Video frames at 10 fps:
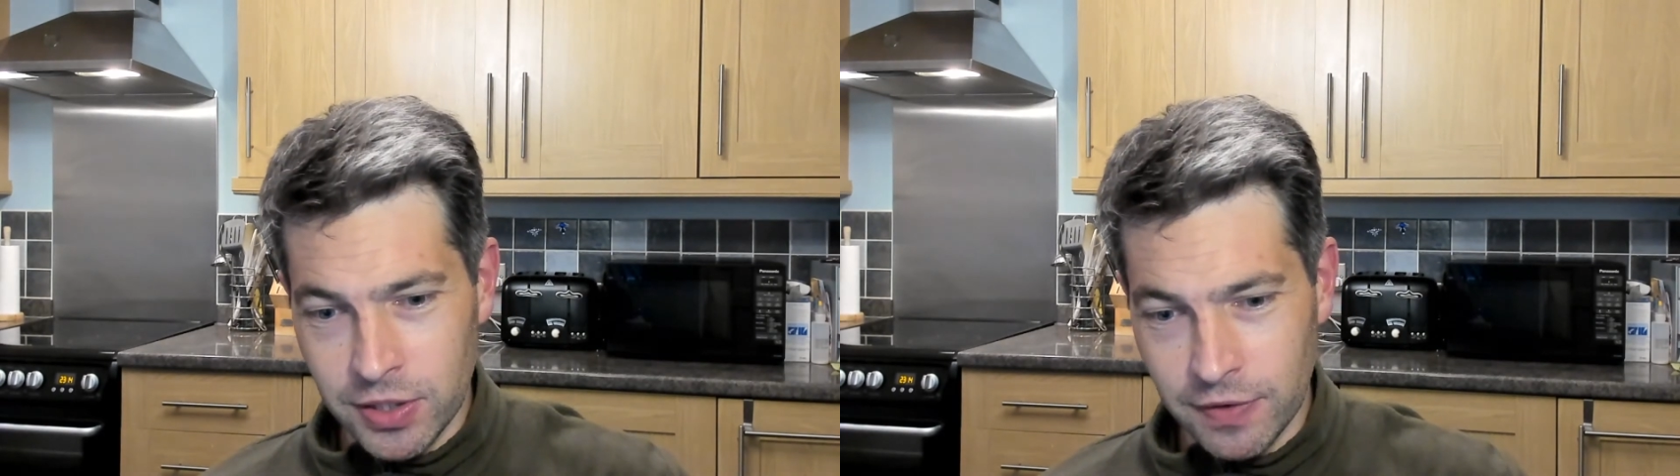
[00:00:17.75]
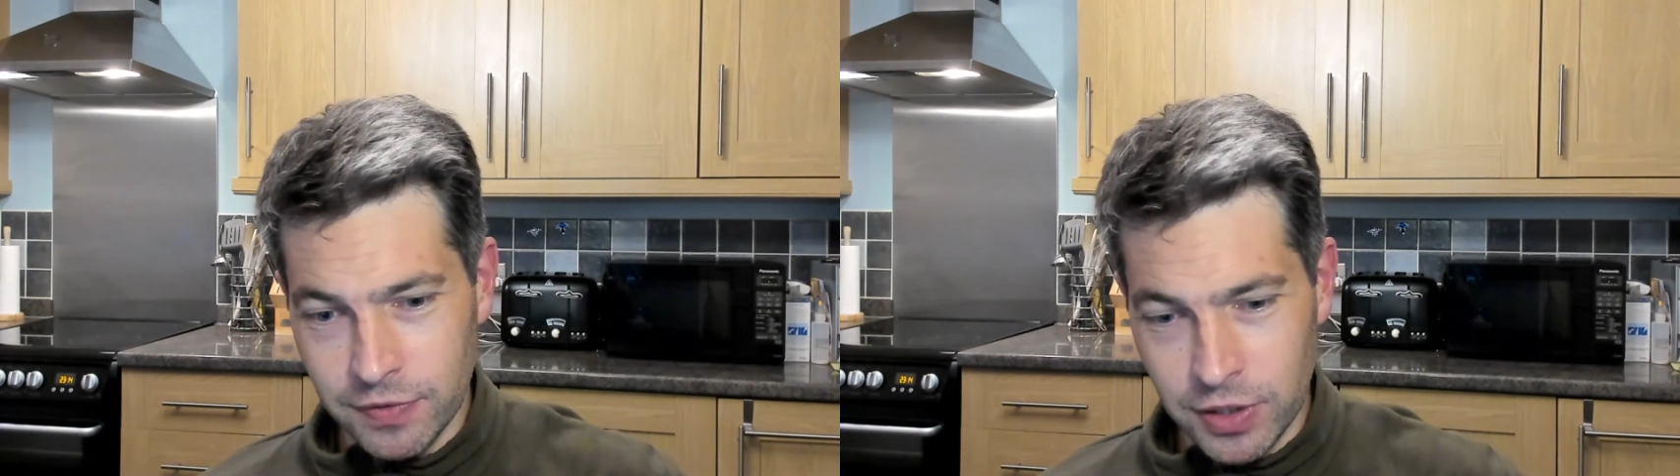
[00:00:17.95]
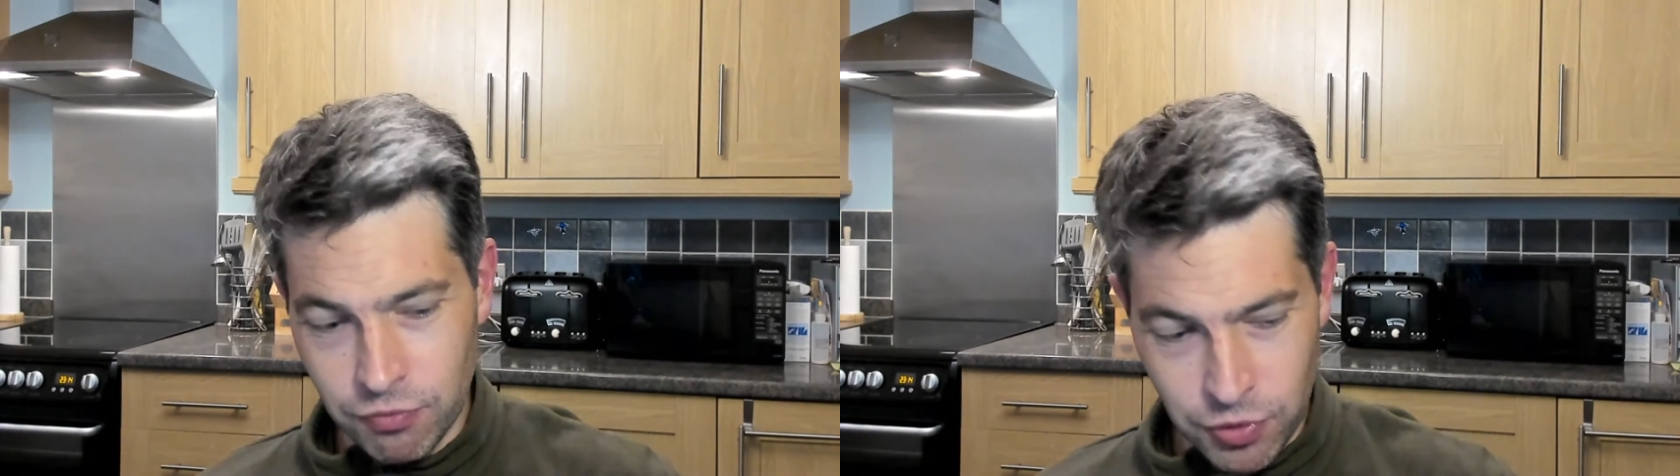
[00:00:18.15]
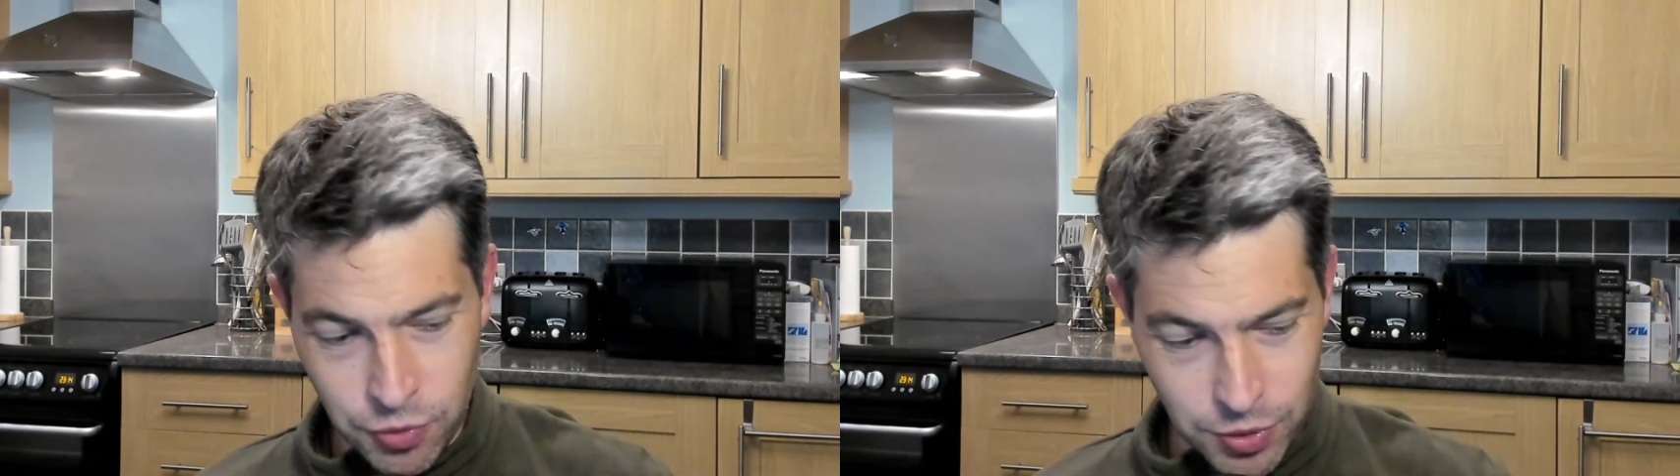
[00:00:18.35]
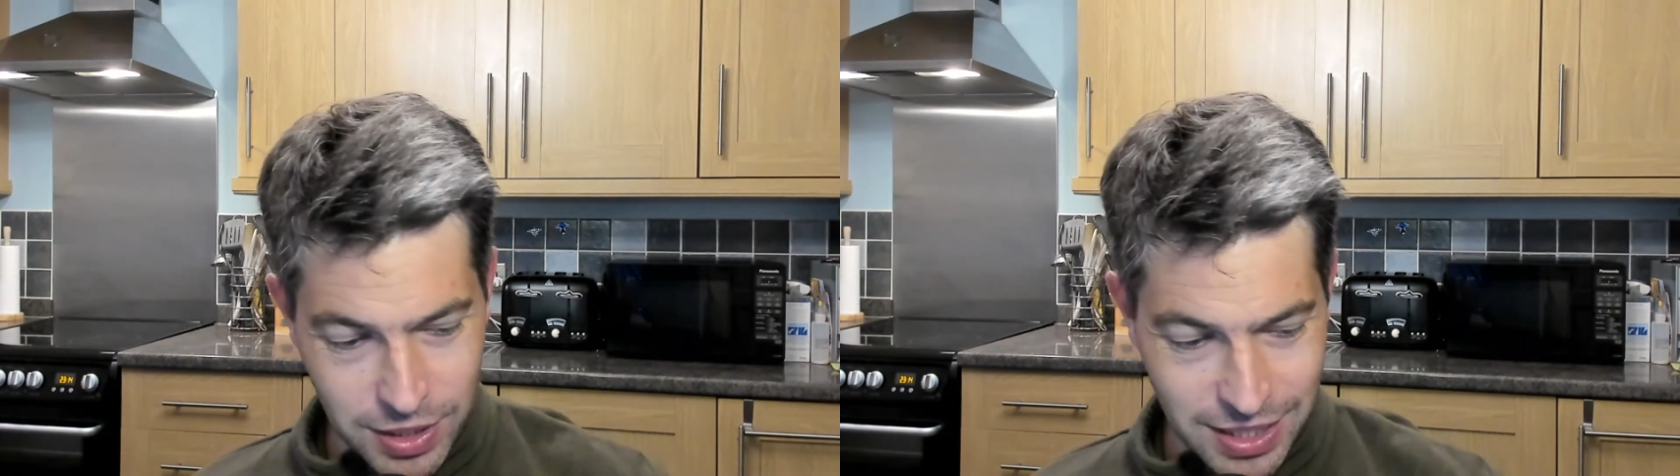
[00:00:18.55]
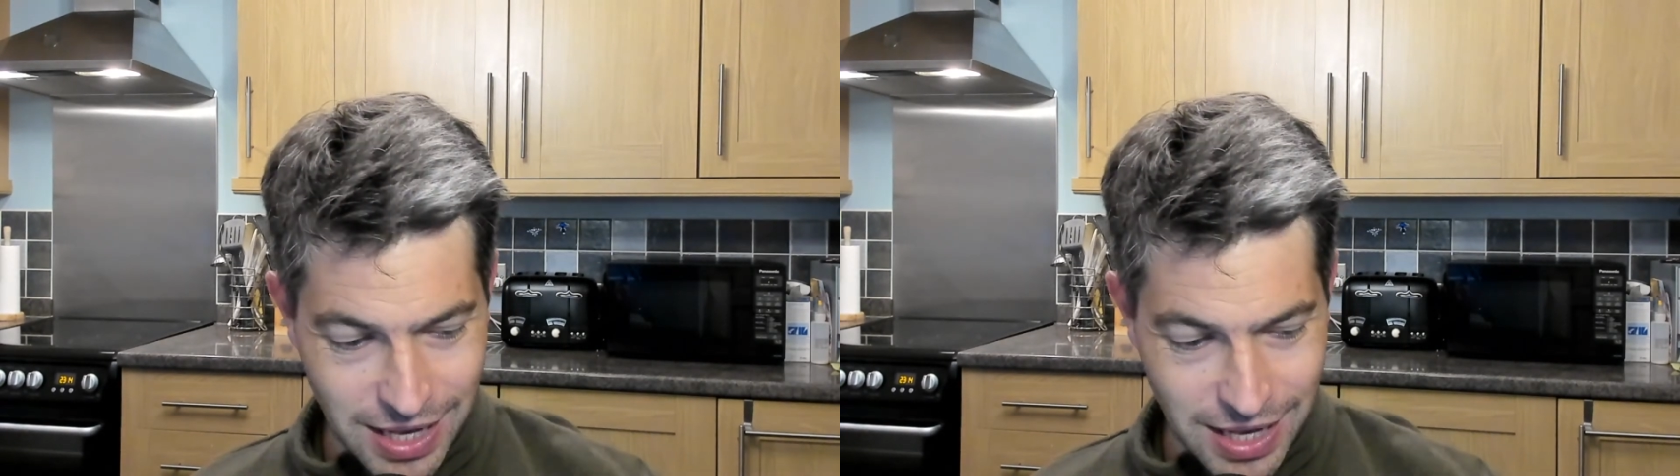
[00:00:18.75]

I've just recorded this